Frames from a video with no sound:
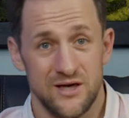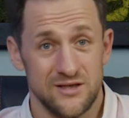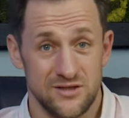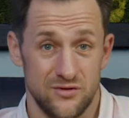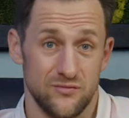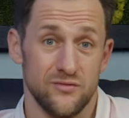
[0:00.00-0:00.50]

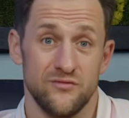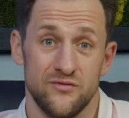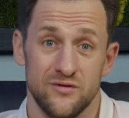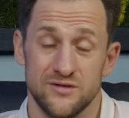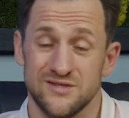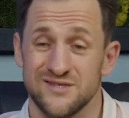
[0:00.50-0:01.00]
Is it
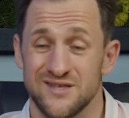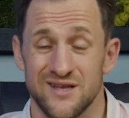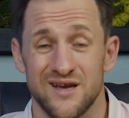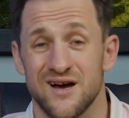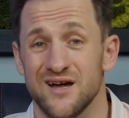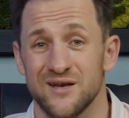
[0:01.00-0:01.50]
roofers? Is it
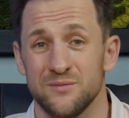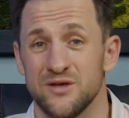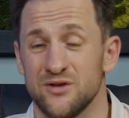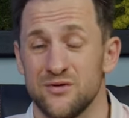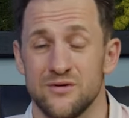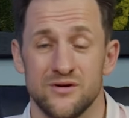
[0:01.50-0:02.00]
economy?
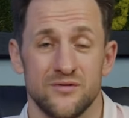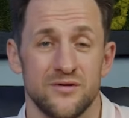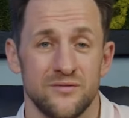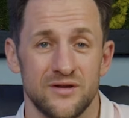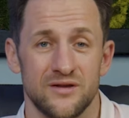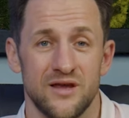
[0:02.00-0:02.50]
Do you agree
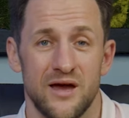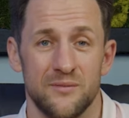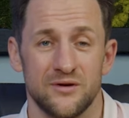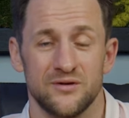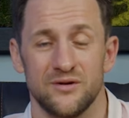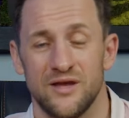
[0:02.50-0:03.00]
with the
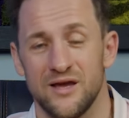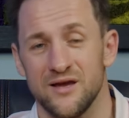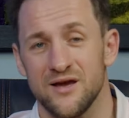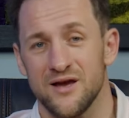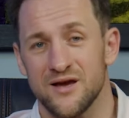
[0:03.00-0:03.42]
topic today?